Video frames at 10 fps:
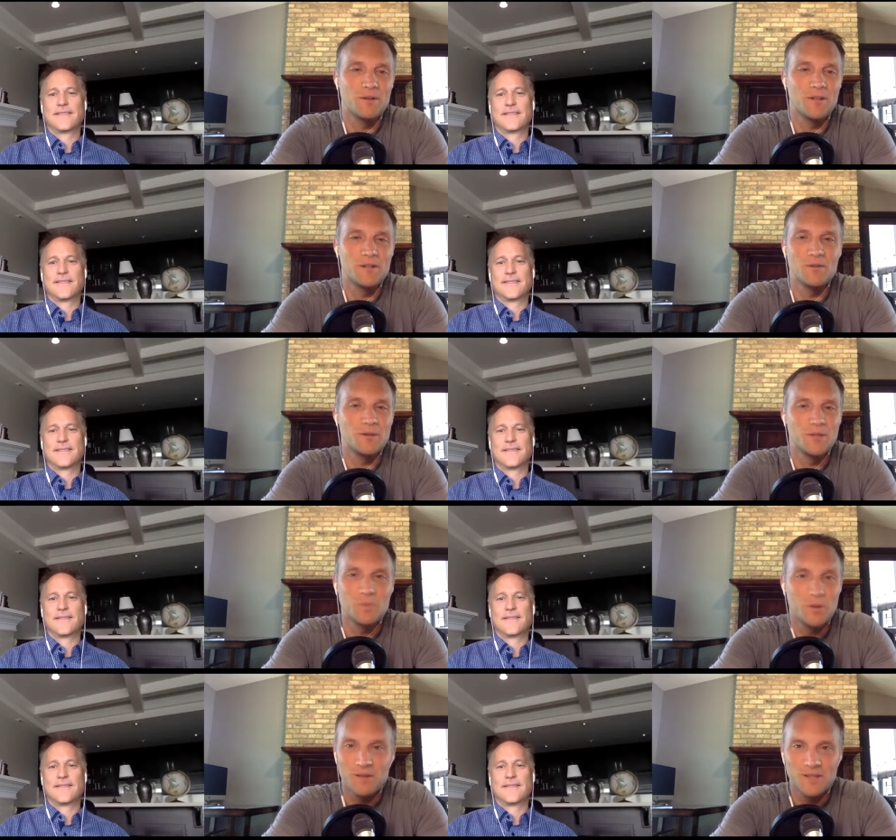Speaker 1: these new
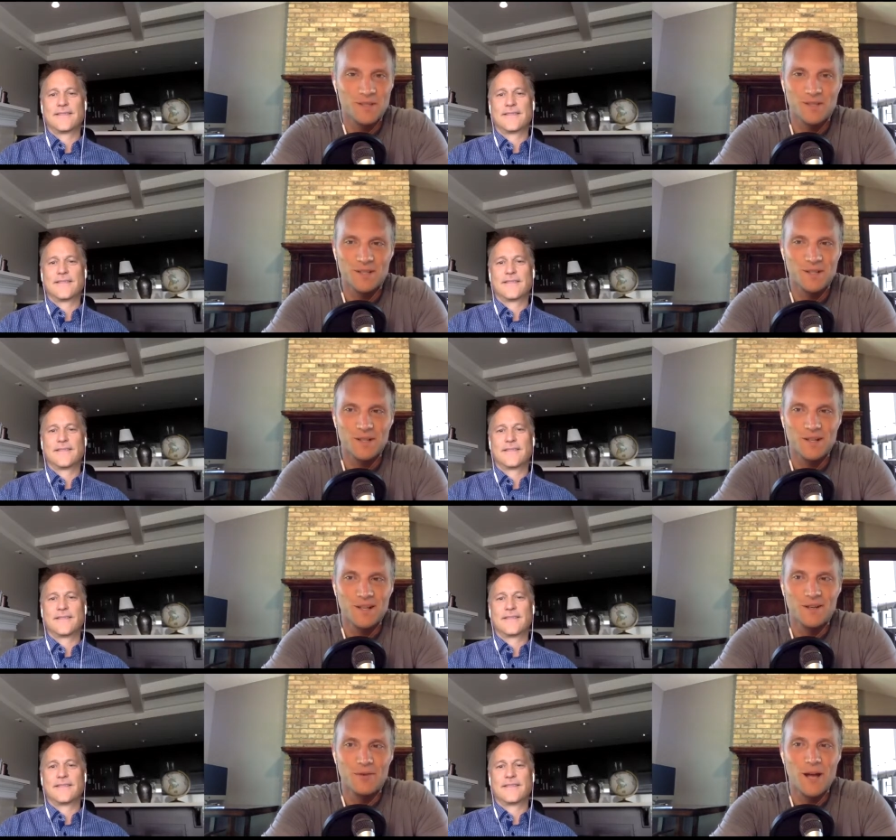experiences and
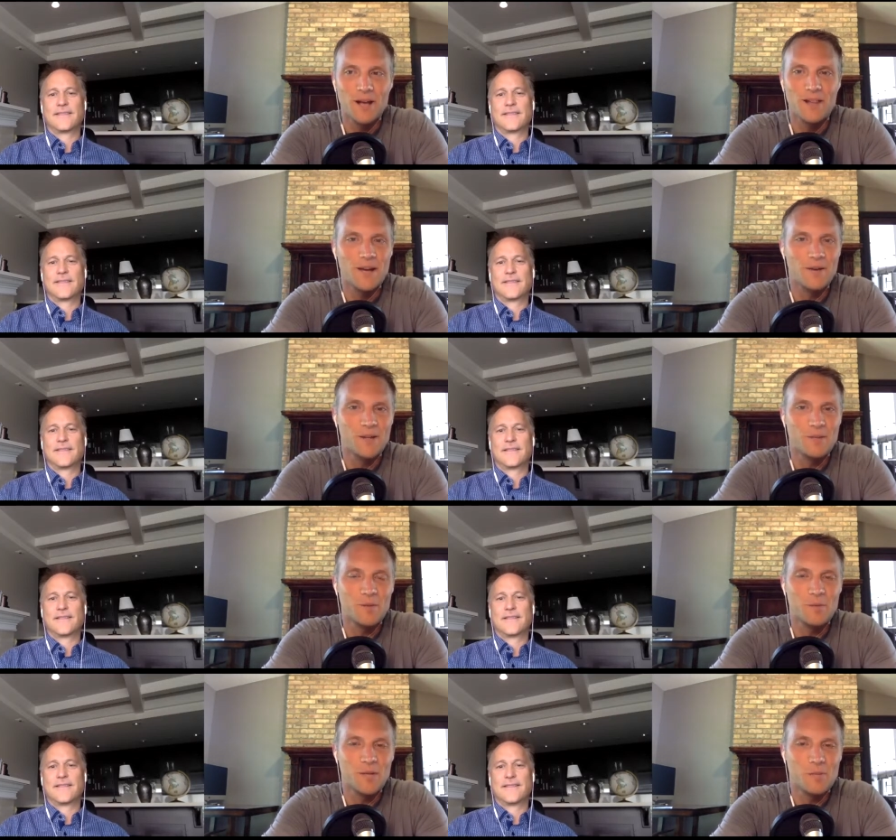you're not allowing them
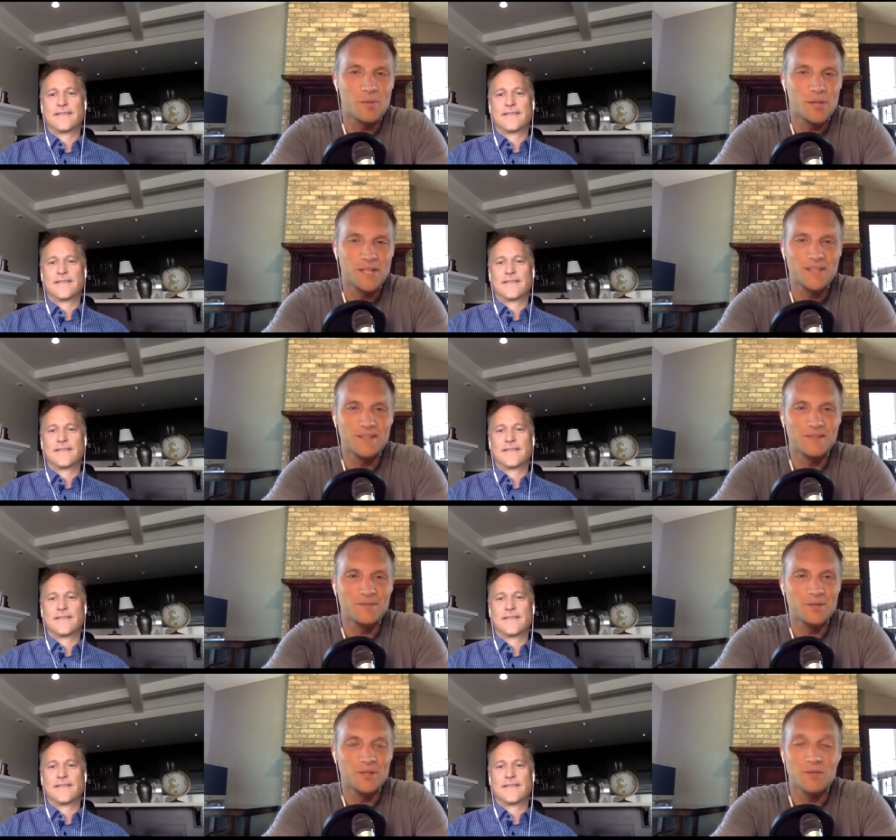to be complacent
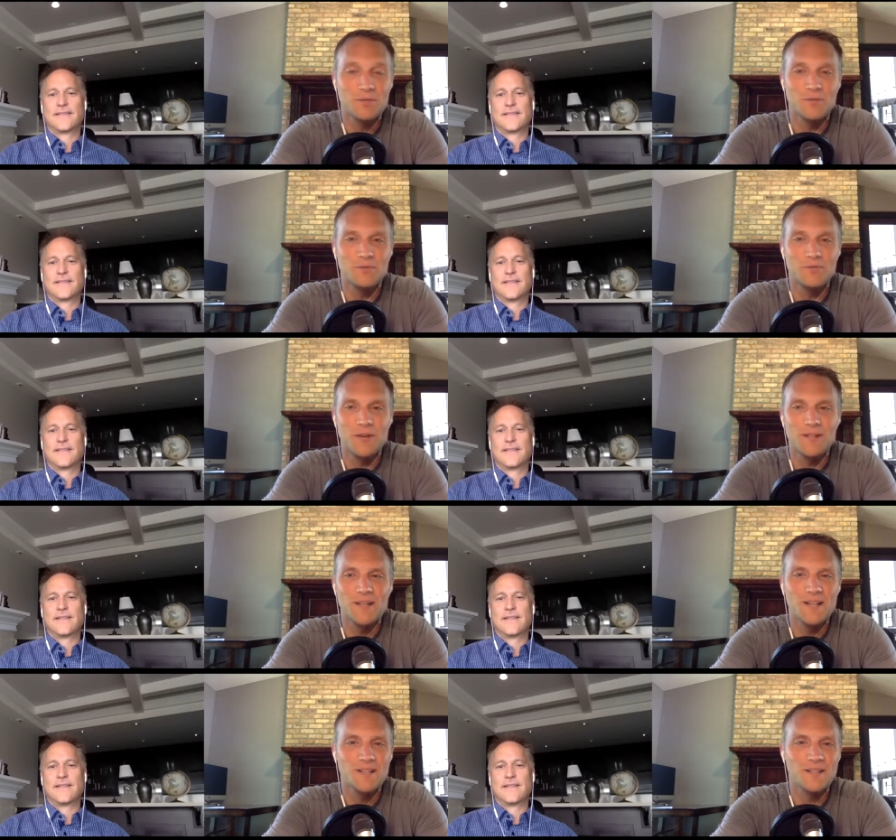which is
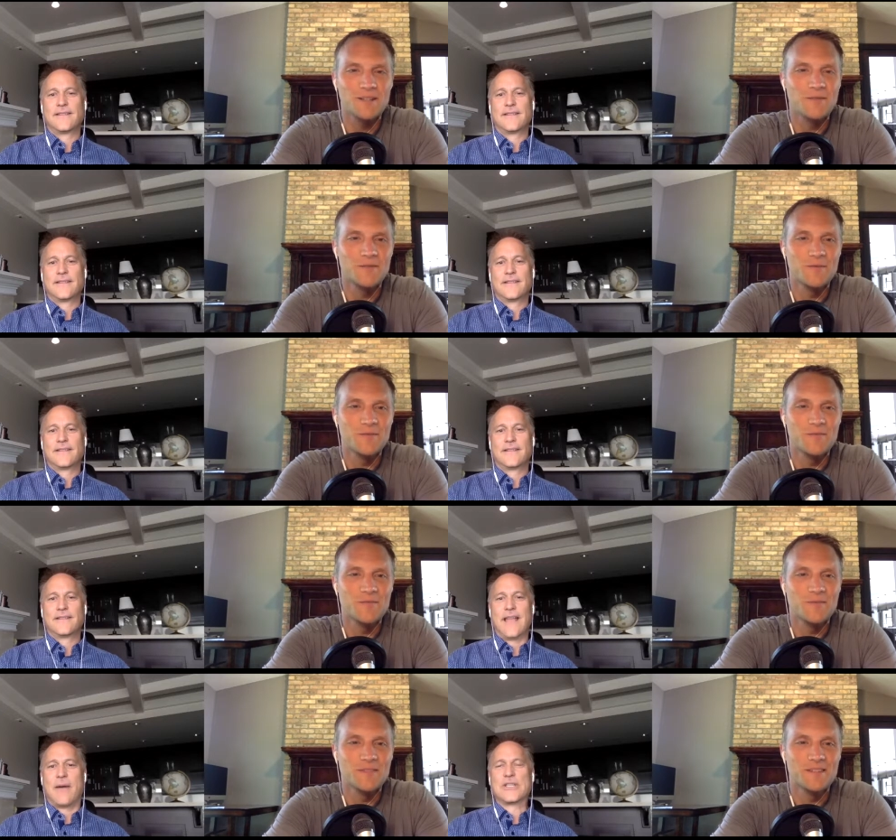fantastic
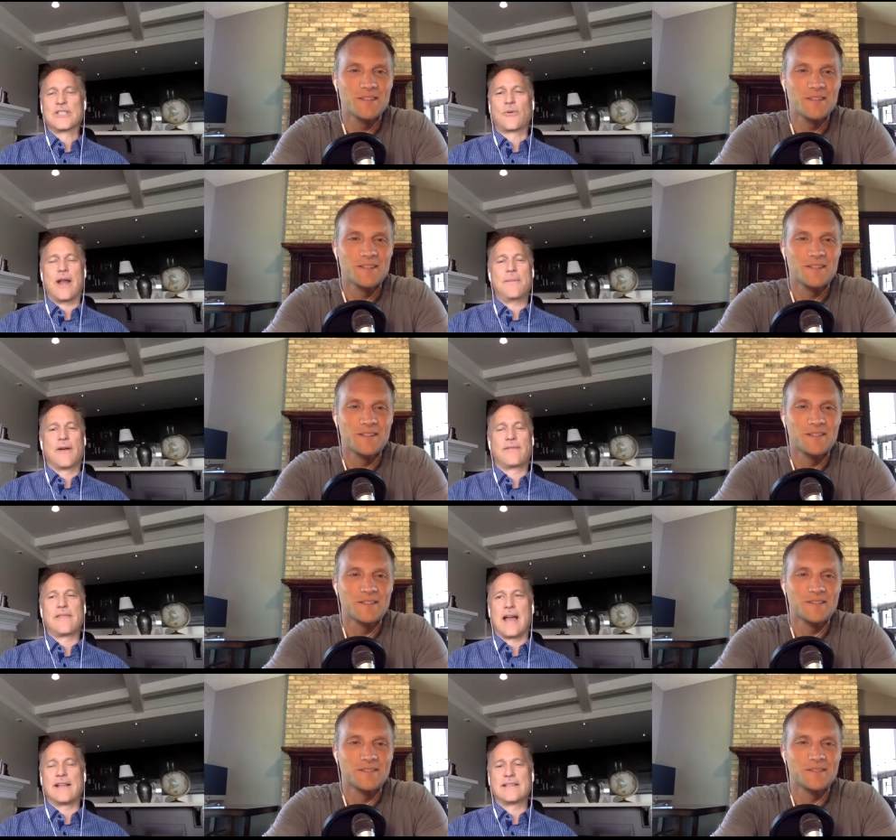
Speaker 2: yeah what's great about
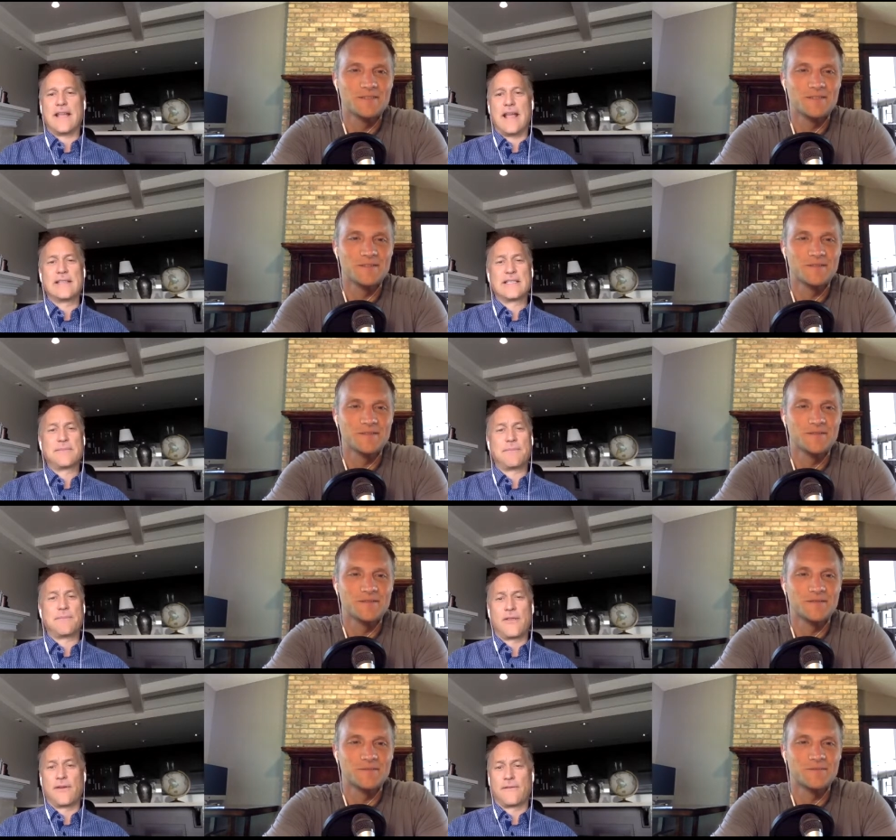that is they inspire
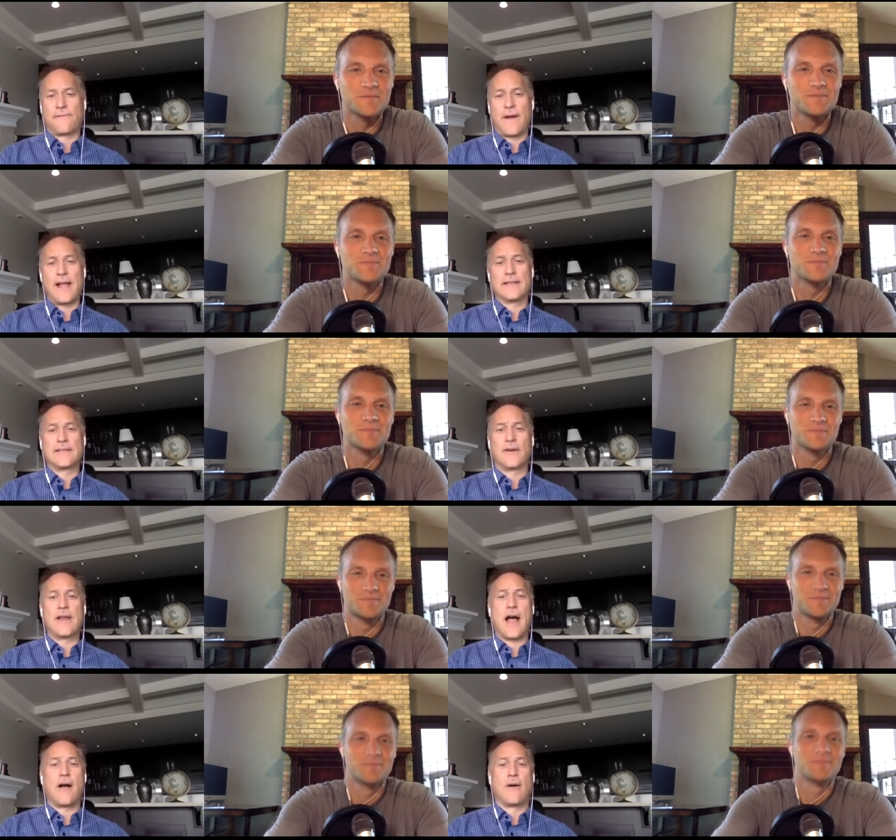their friends they're
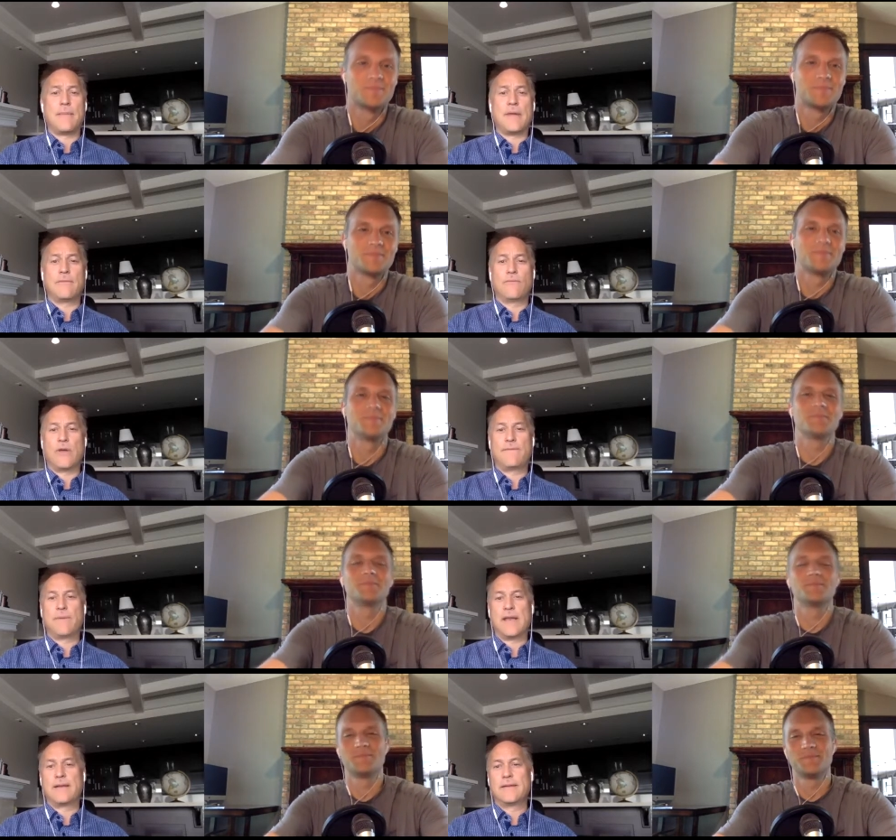now i mean we've mm.
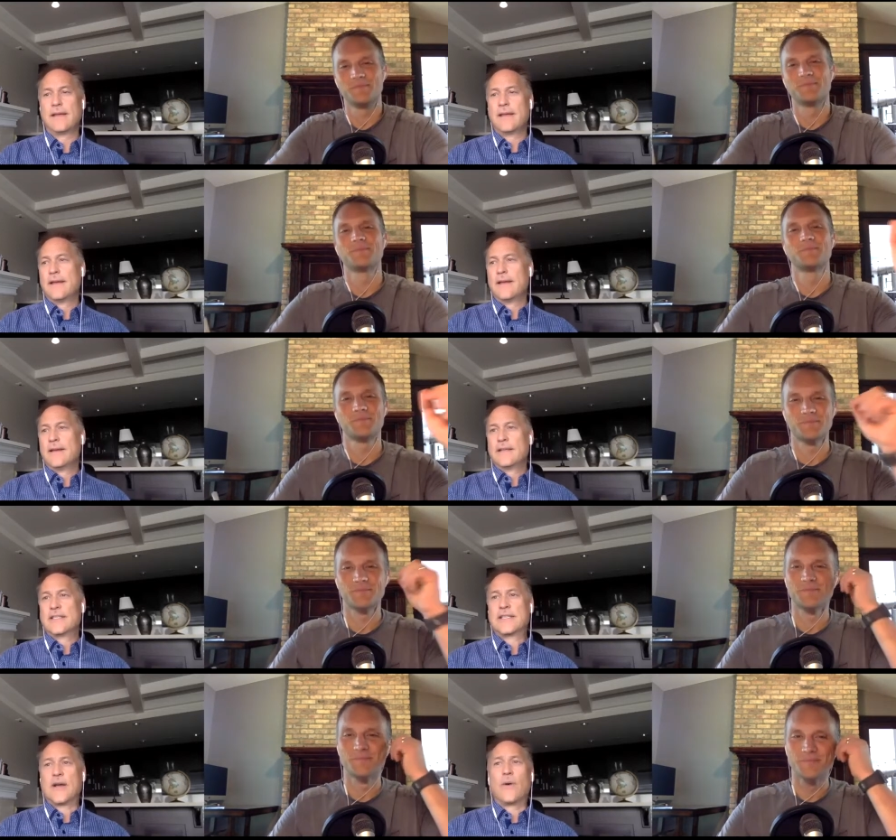been
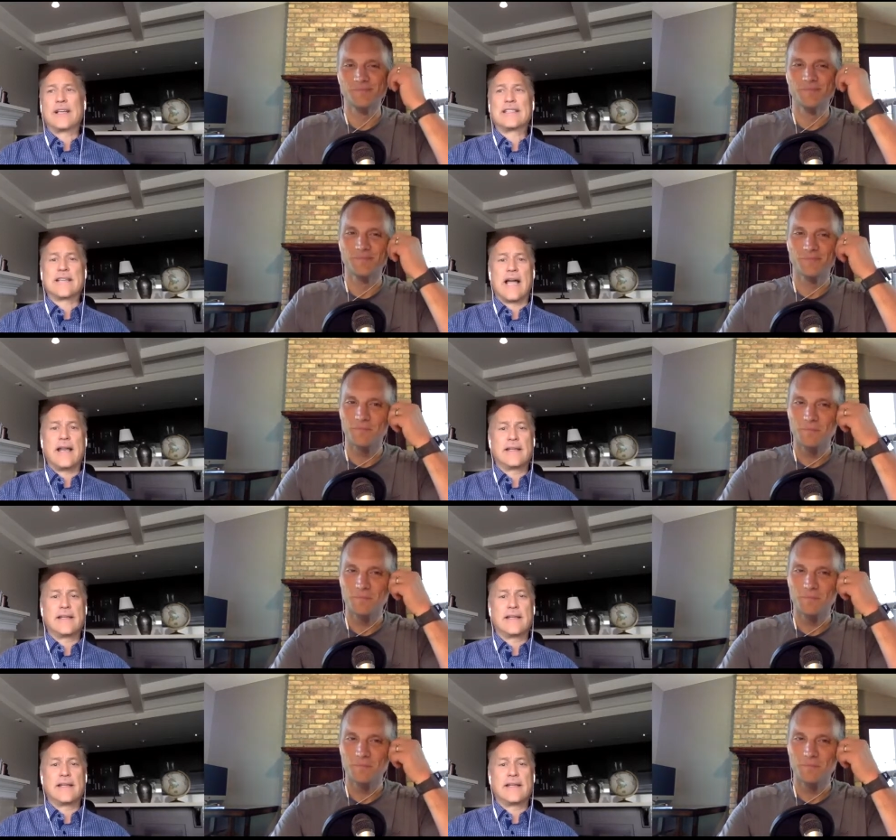so excited